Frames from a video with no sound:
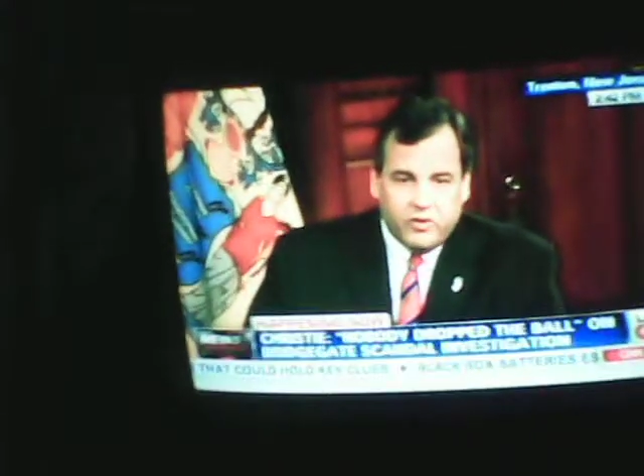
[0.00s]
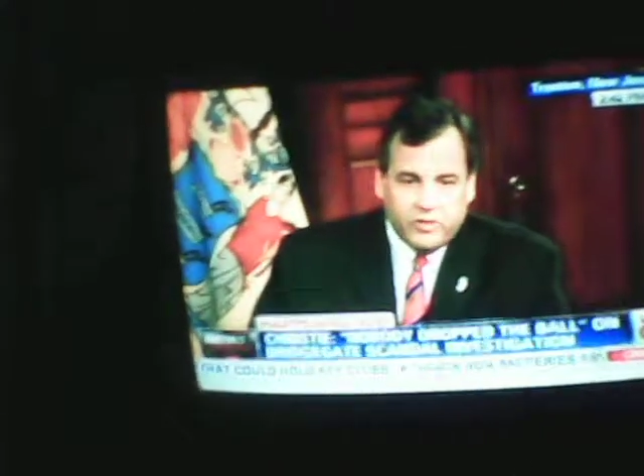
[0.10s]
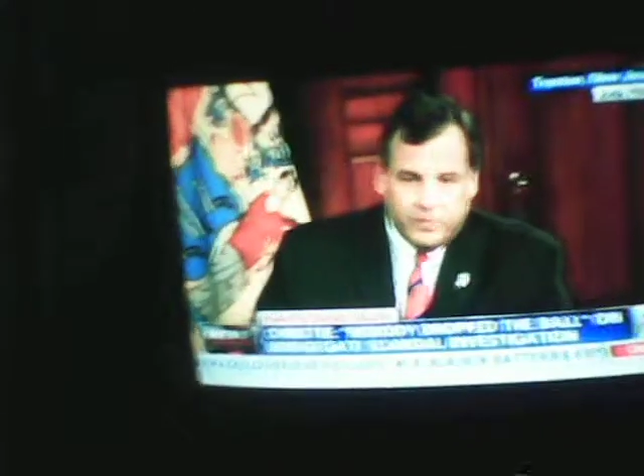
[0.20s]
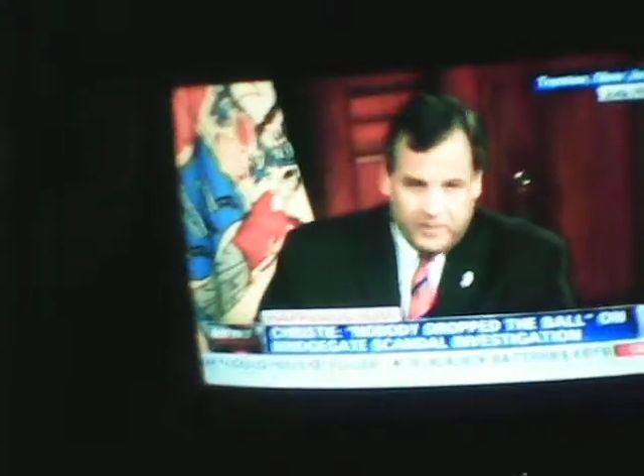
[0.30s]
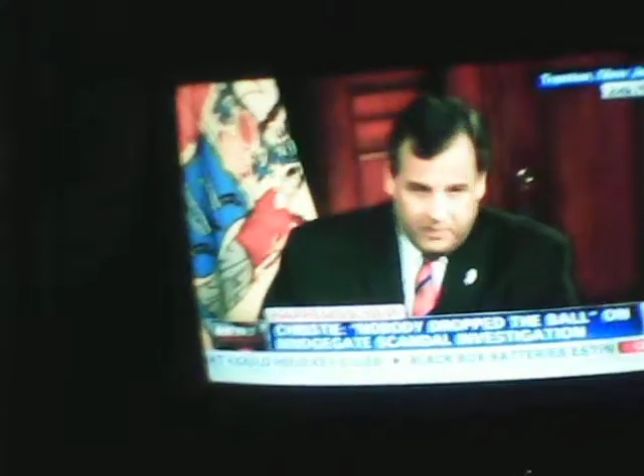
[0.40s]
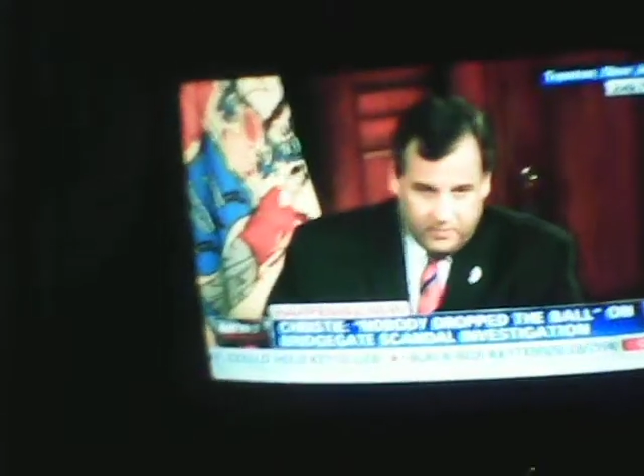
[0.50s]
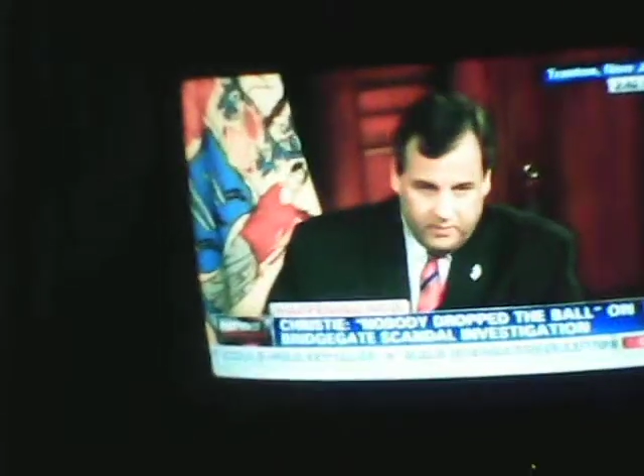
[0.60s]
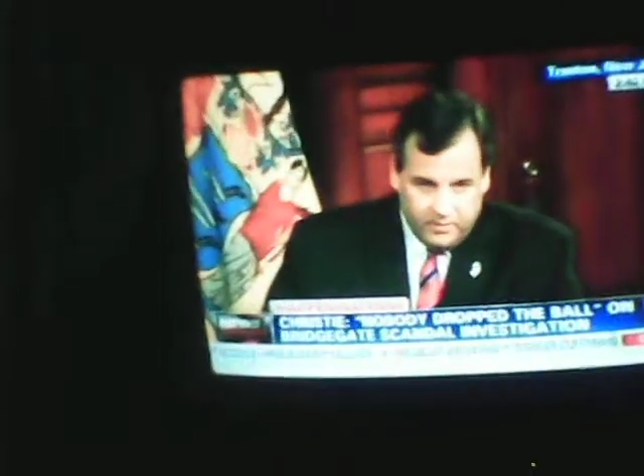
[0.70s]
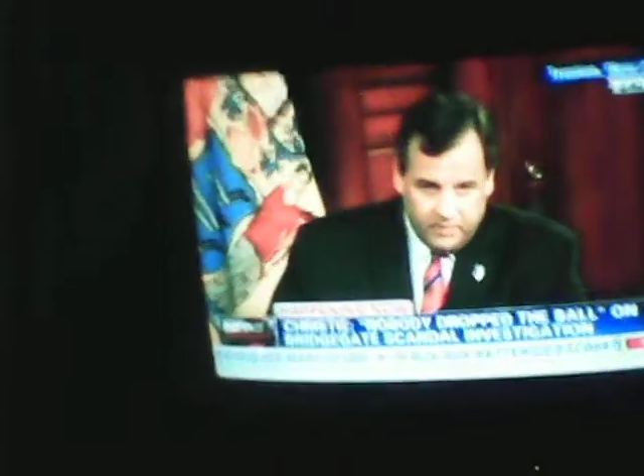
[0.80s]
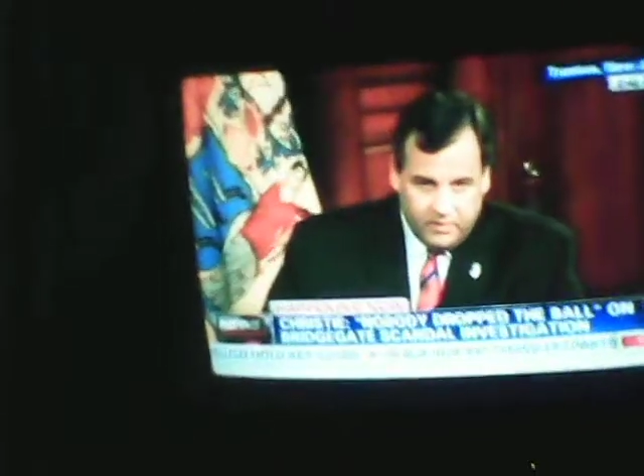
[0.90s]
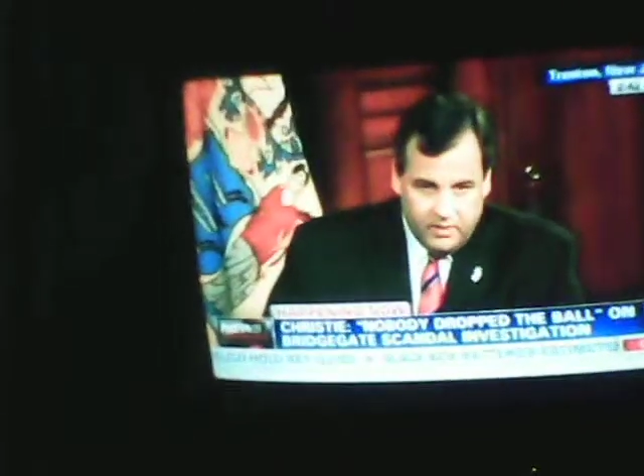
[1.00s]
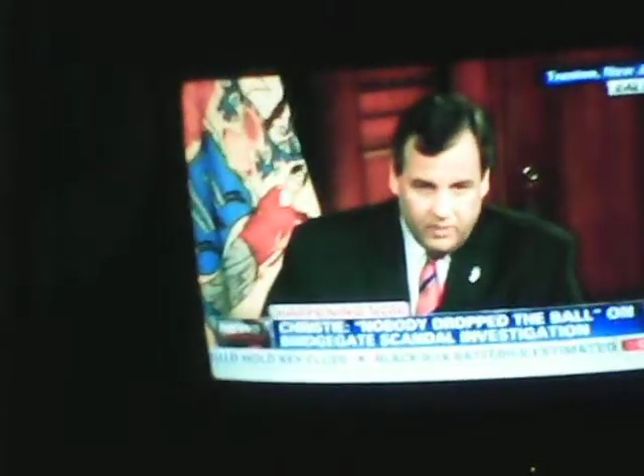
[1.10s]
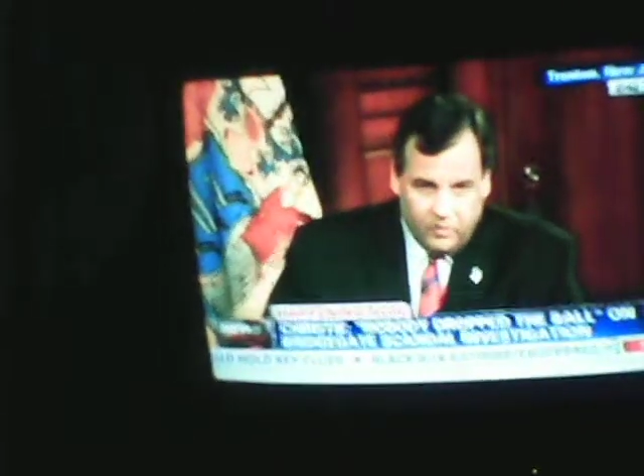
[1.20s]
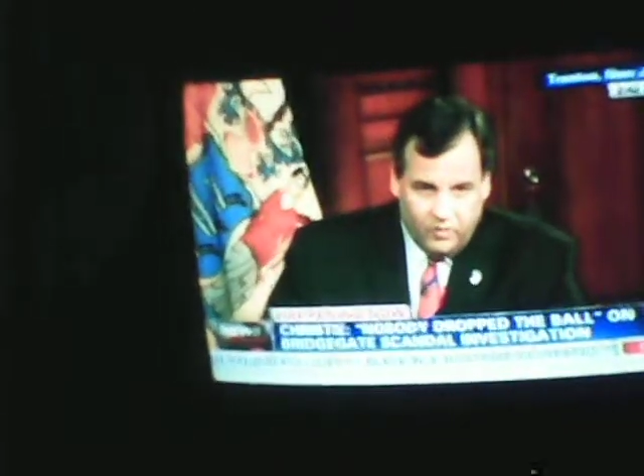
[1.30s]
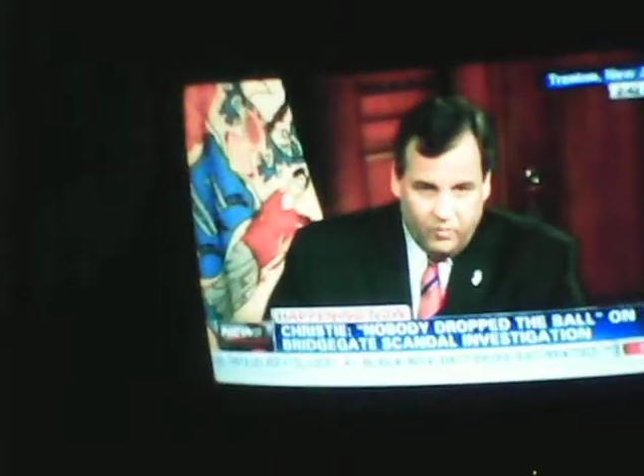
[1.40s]
to people
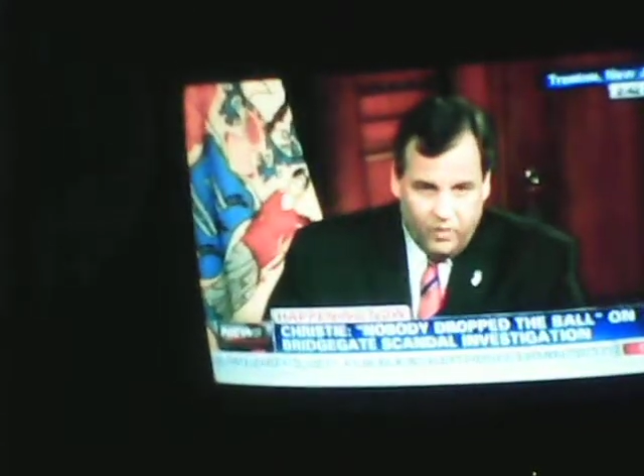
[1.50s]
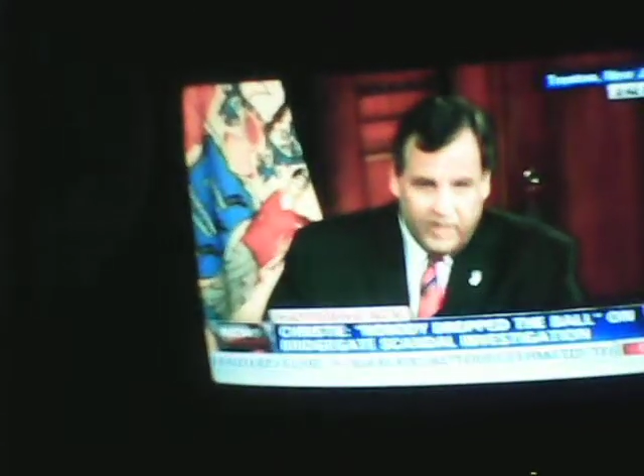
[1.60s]
what is